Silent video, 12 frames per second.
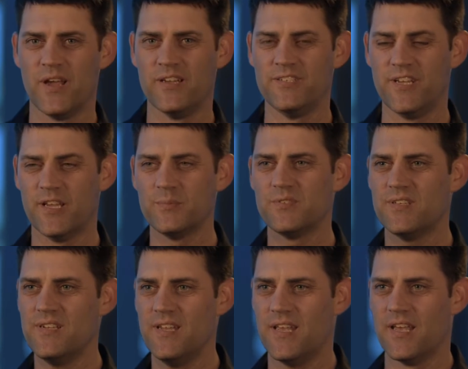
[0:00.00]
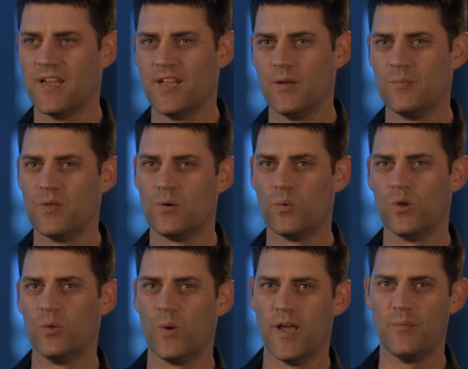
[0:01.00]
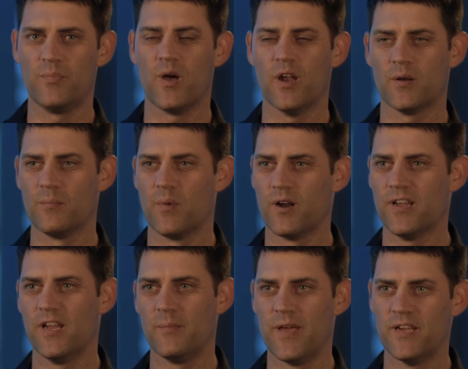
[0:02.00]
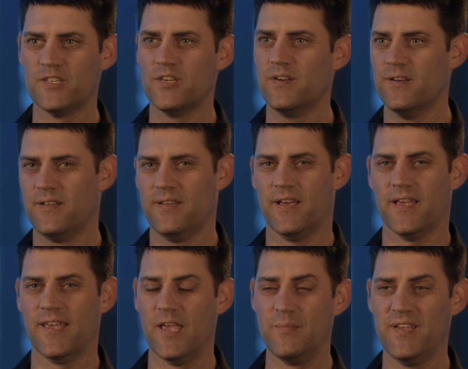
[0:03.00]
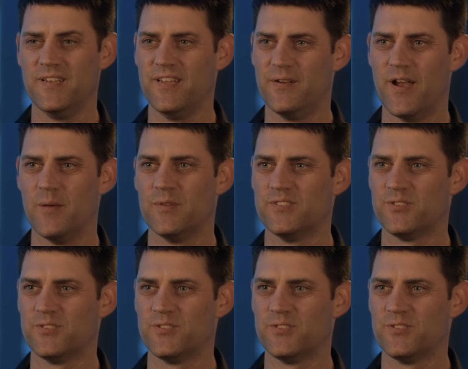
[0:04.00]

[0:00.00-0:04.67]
Ryan Jacobson, and I'm the Worldwide Product Marketing Manager, uh, Gaming, DRAM, and